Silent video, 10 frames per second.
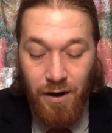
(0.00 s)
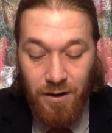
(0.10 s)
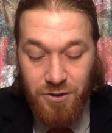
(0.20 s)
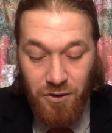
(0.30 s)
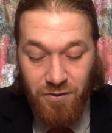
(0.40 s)

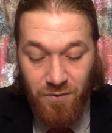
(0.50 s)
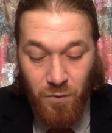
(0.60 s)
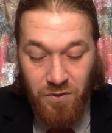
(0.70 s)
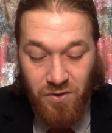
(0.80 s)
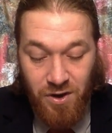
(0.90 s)
Now Joseph
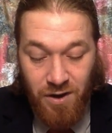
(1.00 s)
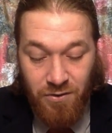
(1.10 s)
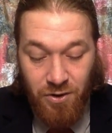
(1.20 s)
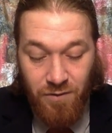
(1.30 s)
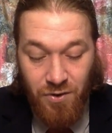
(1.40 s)
was the
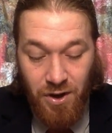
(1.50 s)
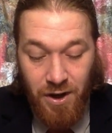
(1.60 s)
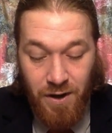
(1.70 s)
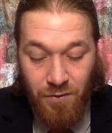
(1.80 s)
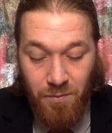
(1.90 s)
governor of the
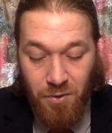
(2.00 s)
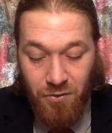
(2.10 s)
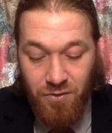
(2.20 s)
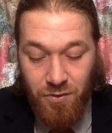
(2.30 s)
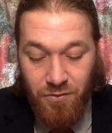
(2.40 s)
land, the
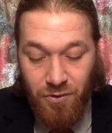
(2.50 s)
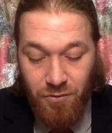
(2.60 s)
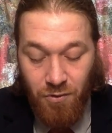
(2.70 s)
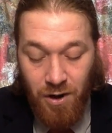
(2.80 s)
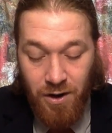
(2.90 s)
person who
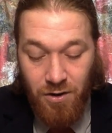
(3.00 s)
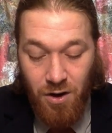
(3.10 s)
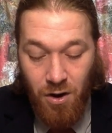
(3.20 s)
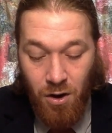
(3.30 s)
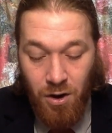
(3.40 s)
sold grain to
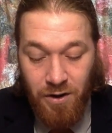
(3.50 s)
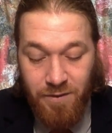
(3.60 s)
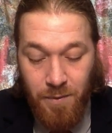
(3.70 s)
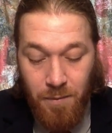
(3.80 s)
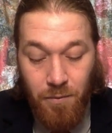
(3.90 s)
all
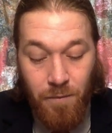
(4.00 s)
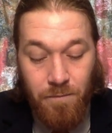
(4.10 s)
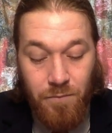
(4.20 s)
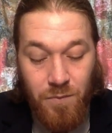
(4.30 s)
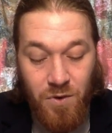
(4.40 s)
its people.
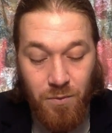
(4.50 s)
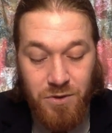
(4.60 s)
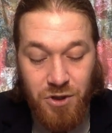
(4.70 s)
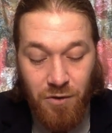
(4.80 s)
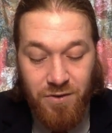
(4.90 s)
So
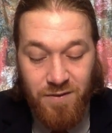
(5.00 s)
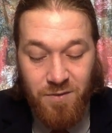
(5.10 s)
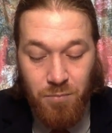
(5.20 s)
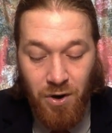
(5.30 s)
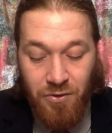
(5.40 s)
when
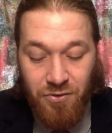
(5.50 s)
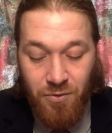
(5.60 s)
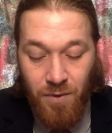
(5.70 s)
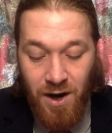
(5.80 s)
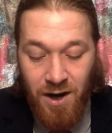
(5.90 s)
Joseph's brothers
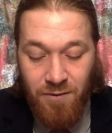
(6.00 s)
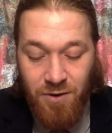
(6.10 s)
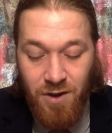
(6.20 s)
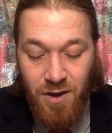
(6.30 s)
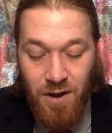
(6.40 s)

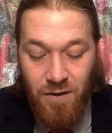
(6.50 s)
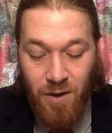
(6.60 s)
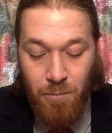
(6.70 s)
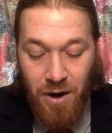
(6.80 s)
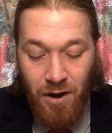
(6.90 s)
arrived,
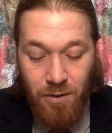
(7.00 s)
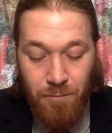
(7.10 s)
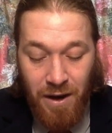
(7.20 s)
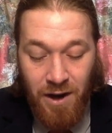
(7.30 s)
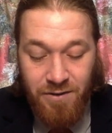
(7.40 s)
they
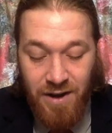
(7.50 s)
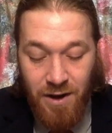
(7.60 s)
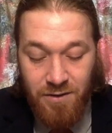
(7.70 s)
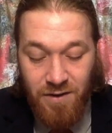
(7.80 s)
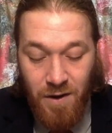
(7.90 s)
bowed
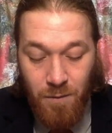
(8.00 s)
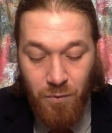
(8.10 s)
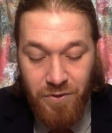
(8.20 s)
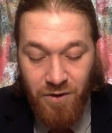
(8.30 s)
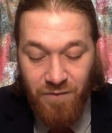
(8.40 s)
down to him
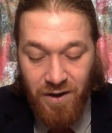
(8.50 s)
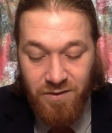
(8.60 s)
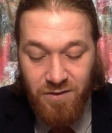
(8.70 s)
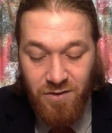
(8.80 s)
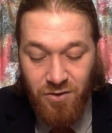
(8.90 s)
with their
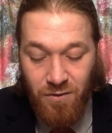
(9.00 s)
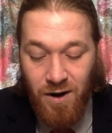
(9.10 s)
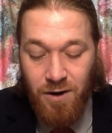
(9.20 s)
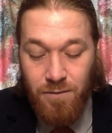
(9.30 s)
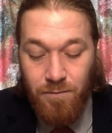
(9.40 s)
faces to the
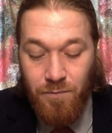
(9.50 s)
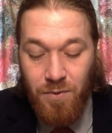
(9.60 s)
ground.